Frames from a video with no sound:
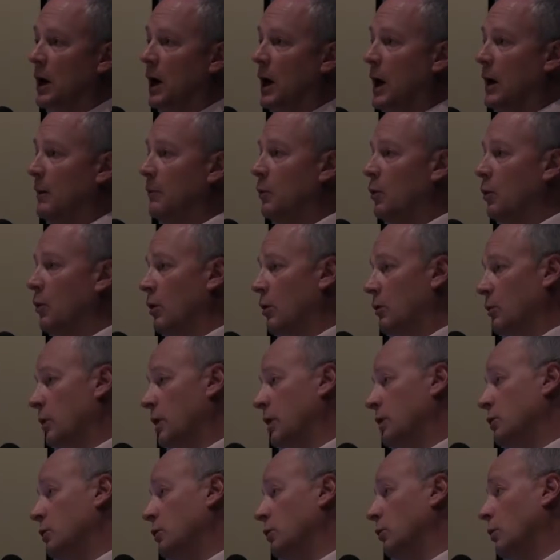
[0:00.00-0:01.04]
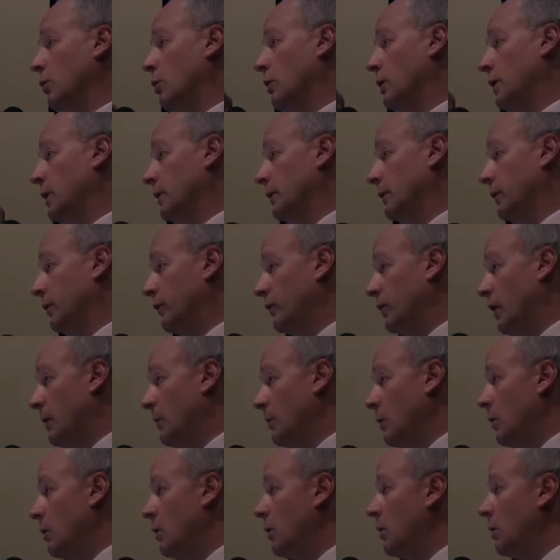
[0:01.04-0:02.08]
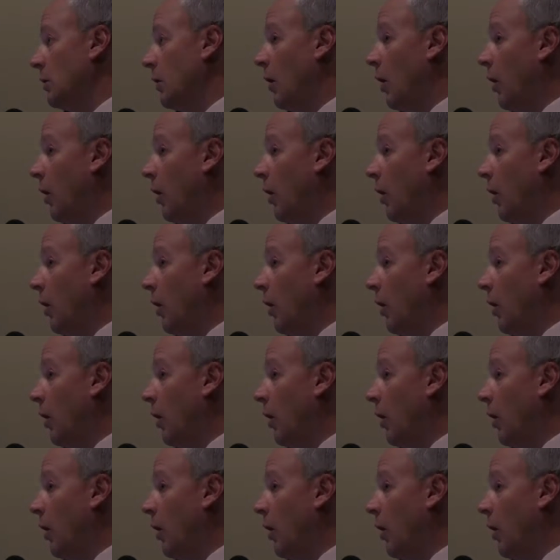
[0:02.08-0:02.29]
or we do learning in the summer,